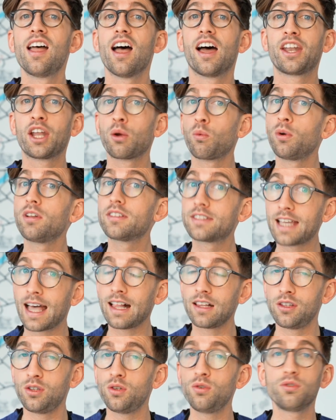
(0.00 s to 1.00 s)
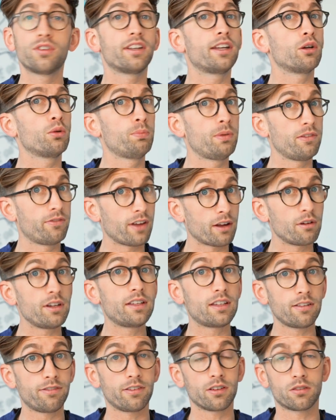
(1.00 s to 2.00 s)
And I will tell you that it will be very
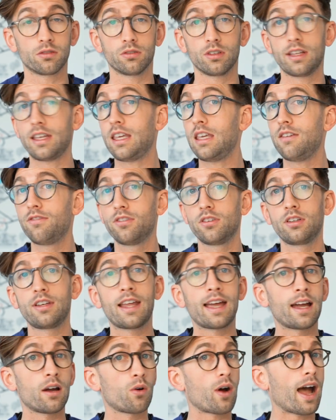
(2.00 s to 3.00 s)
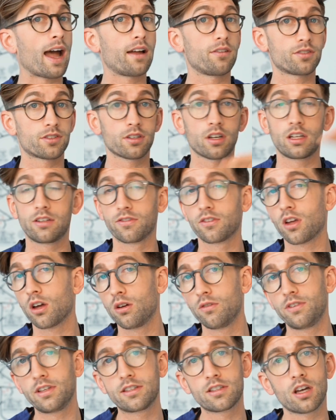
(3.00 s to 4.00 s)
difficult, even now outside of
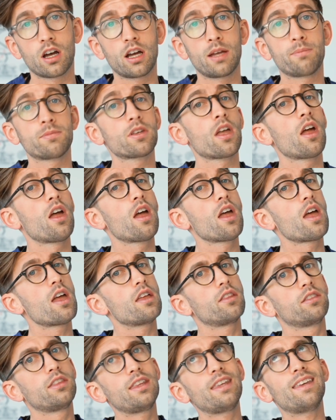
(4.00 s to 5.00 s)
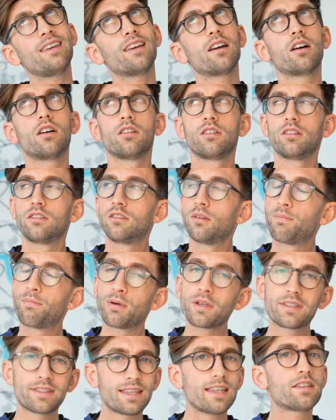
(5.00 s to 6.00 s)
COVID times, the
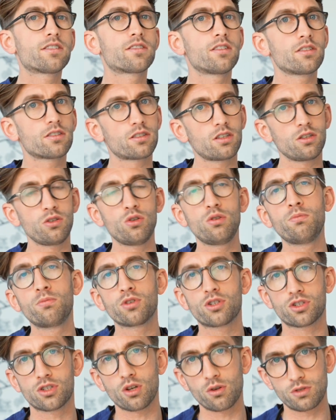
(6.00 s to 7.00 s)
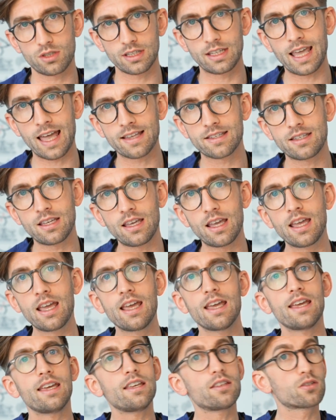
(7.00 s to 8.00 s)
persistence that you must show to get it
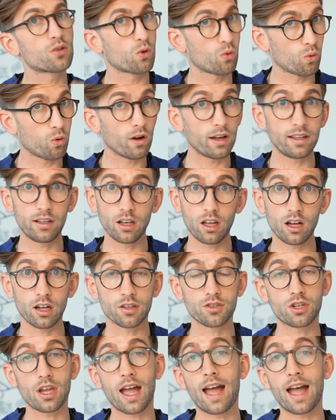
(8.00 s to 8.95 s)
is quite large.